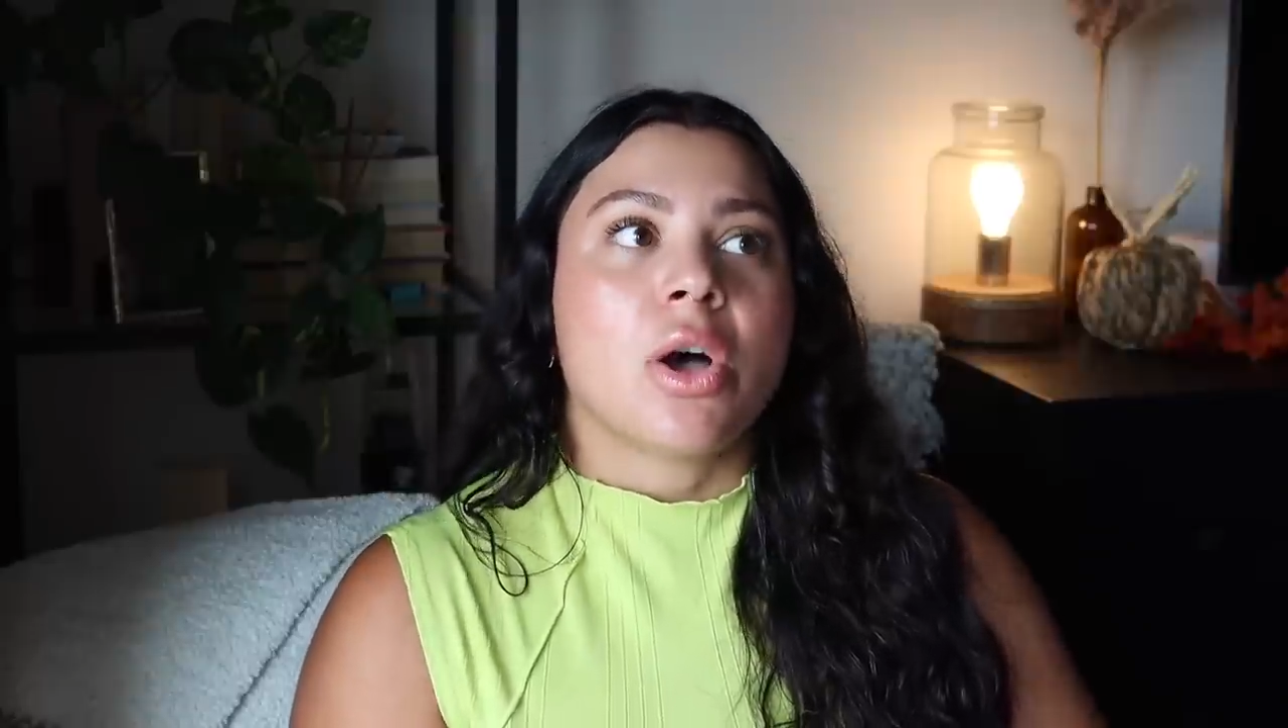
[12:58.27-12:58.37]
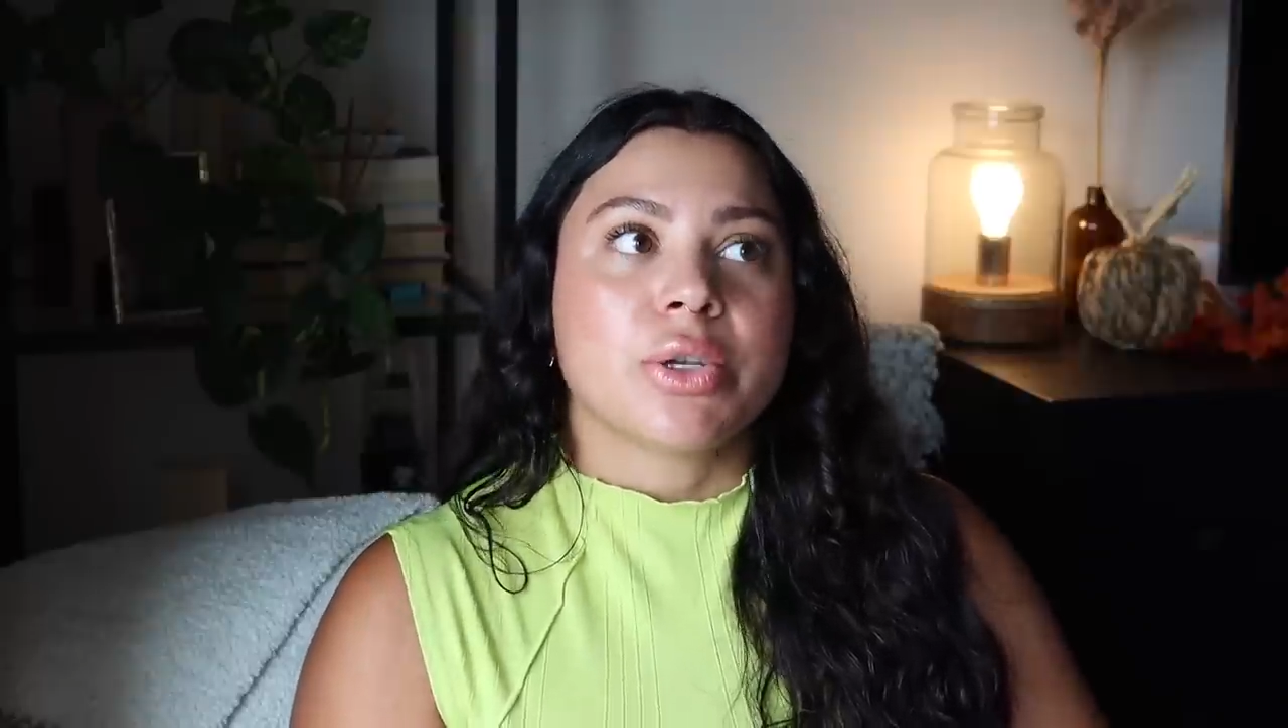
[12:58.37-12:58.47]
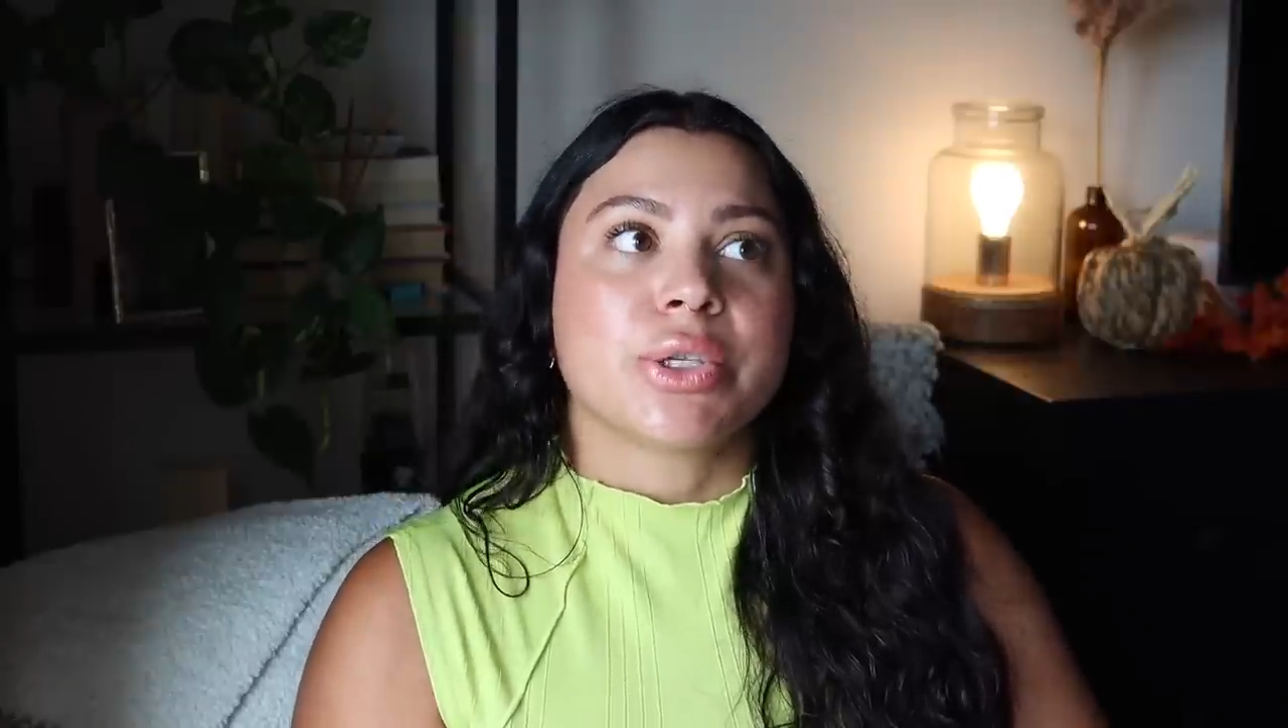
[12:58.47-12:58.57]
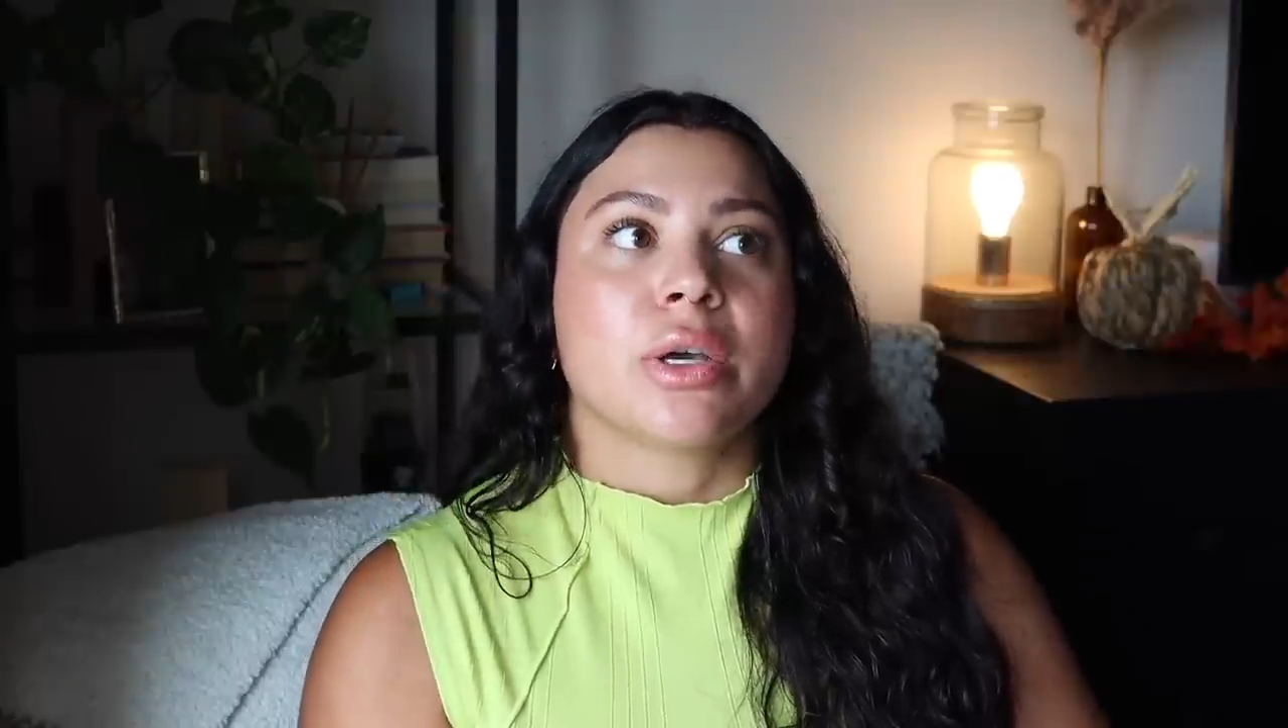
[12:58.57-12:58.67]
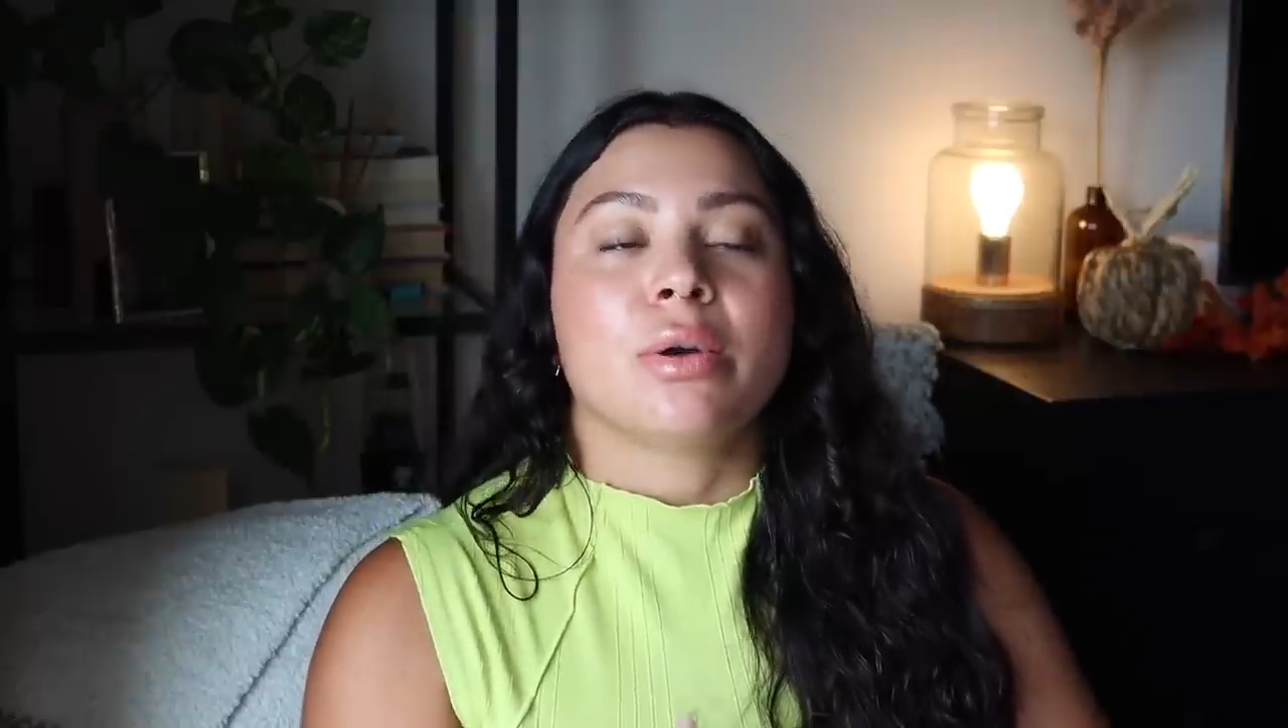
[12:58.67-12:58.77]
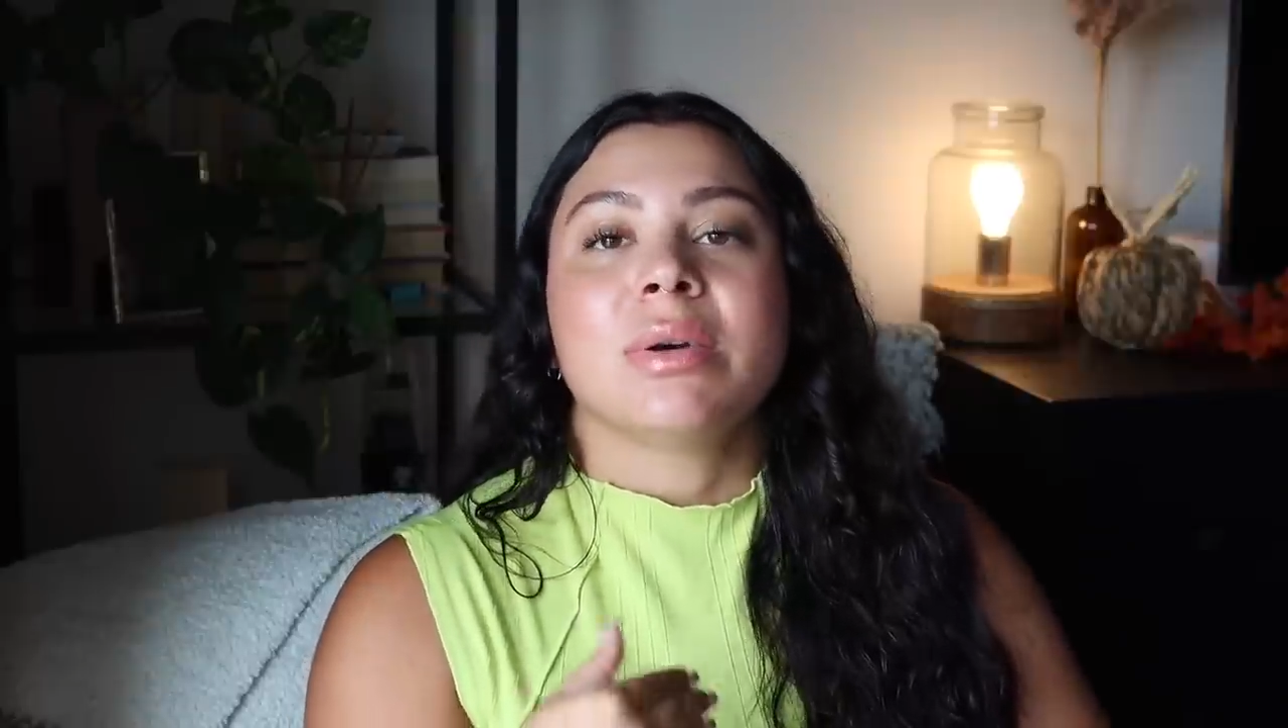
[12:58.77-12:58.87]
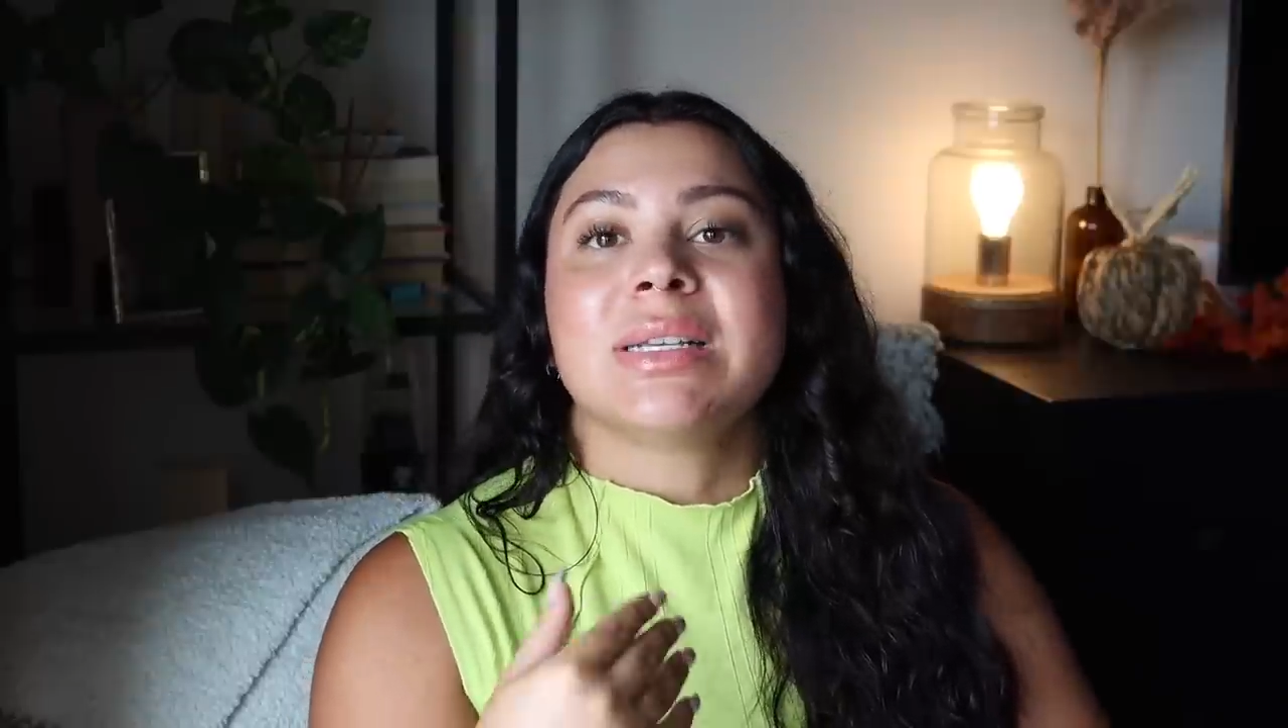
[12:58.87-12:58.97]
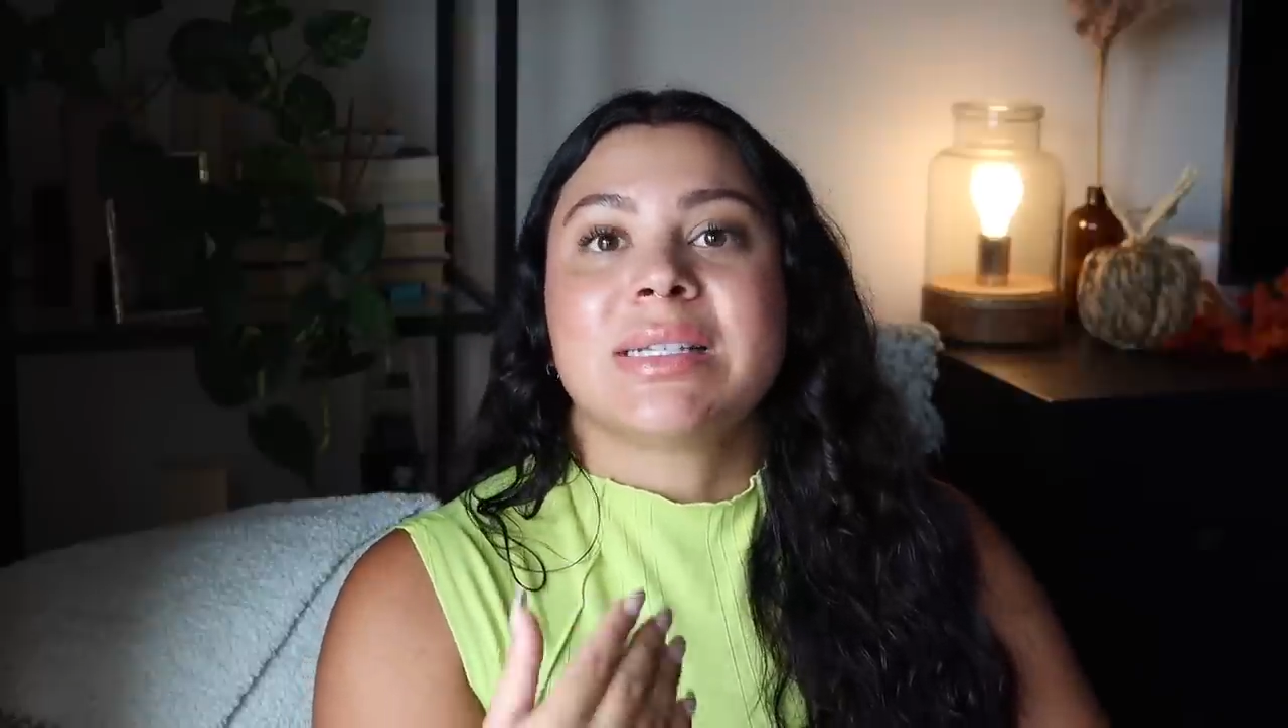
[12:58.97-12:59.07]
also